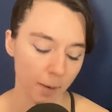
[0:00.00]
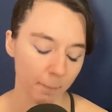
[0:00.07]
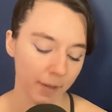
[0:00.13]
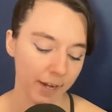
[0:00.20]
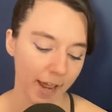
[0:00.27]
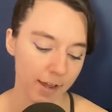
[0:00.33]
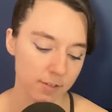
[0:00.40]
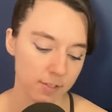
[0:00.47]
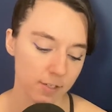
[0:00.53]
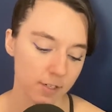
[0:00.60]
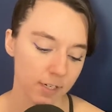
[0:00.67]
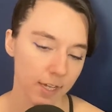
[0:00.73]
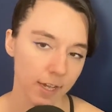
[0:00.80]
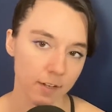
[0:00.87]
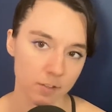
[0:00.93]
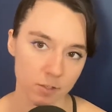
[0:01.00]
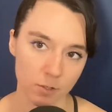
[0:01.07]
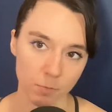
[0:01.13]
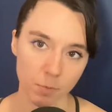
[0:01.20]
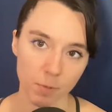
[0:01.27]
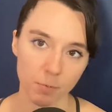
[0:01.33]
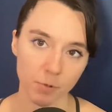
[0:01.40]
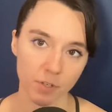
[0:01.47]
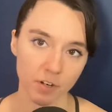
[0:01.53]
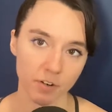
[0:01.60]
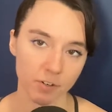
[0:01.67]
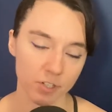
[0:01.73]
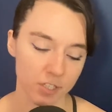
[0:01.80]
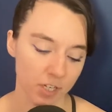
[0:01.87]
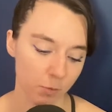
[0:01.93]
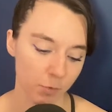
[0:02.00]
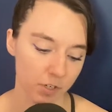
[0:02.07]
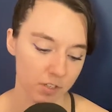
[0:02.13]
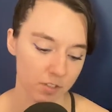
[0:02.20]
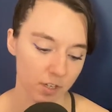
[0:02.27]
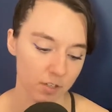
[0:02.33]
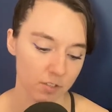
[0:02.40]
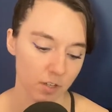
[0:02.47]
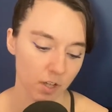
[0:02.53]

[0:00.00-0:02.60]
I'm going to ask it again so people can understand what it says.